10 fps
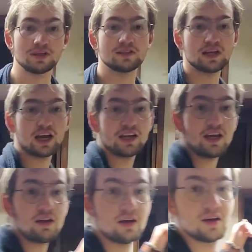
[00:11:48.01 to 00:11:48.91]

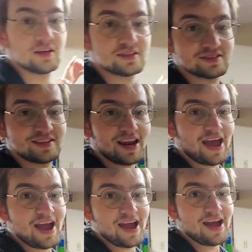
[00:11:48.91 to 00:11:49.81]
exciting?
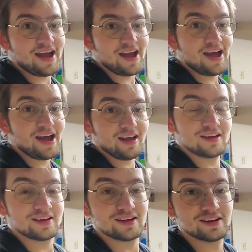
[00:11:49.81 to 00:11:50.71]
Ta-da!
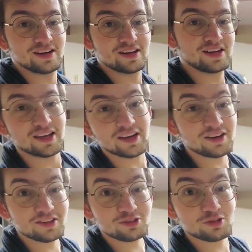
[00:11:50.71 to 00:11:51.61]
Here
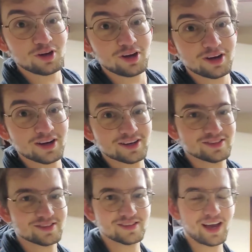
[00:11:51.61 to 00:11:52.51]
are the
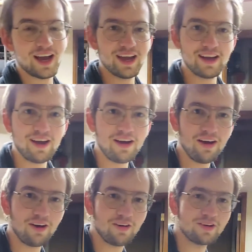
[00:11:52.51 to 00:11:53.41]
drawers. I
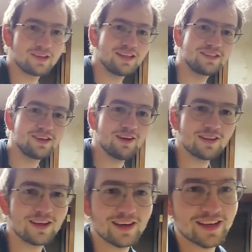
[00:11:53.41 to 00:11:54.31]
know. Let's go
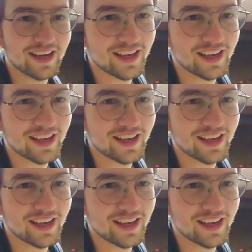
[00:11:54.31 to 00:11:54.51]
look.